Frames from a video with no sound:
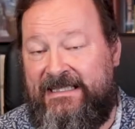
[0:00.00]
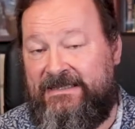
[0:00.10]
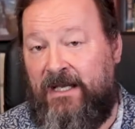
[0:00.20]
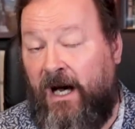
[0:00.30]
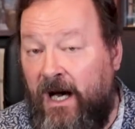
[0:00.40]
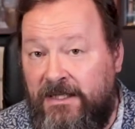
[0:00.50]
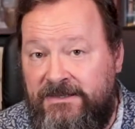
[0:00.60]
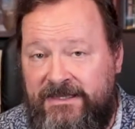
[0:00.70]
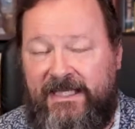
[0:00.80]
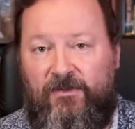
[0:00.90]
is
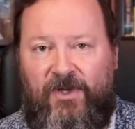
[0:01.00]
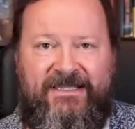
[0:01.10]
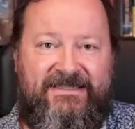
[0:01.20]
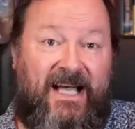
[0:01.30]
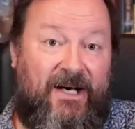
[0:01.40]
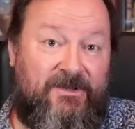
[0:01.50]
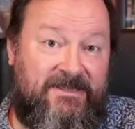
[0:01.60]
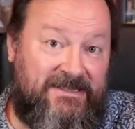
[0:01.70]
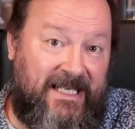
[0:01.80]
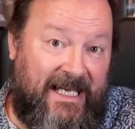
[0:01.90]
us and what is
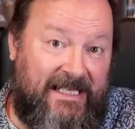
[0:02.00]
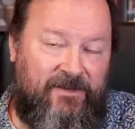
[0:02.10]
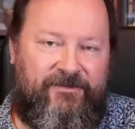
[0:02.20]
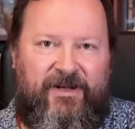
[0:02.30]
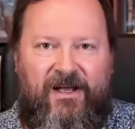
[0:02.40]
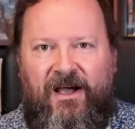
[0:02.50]
outside of